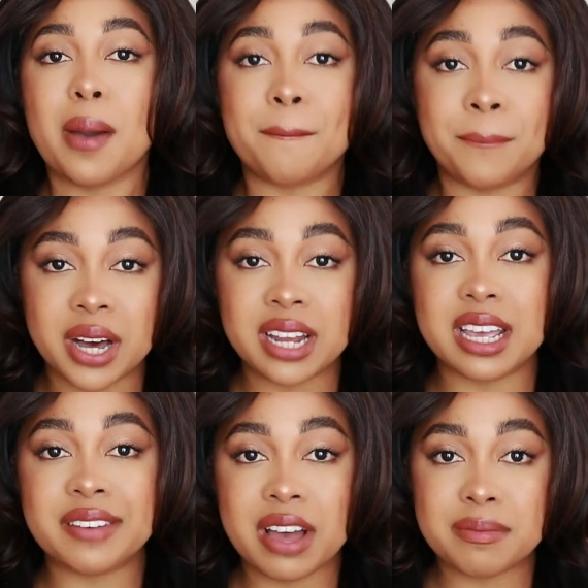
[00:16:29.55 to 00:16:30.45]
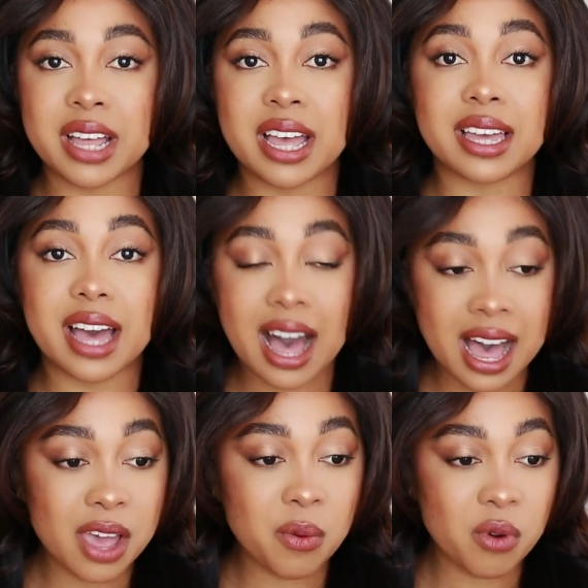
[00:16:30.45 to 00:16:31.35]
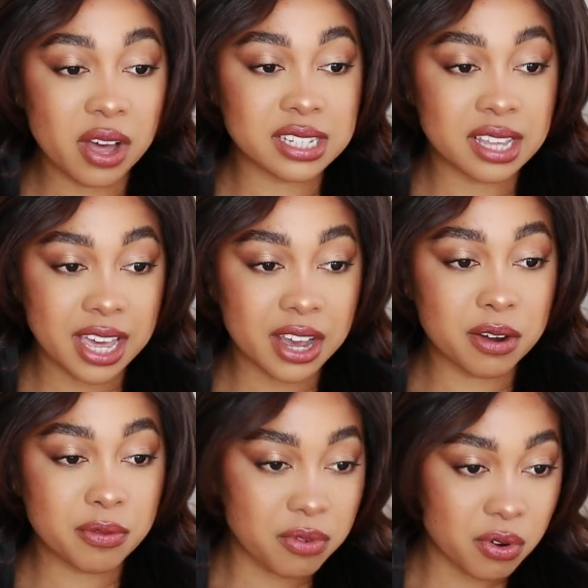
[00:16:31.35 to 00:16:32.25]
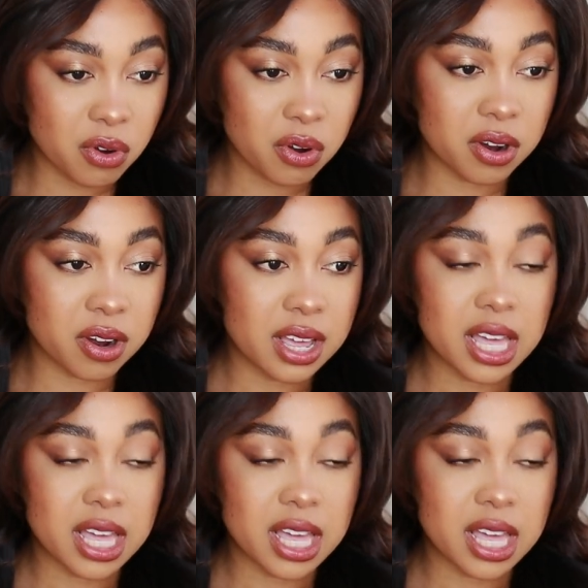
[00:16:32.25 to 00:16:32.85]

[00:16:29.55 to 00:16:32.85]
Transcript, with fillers: But if I'm like, I want hair for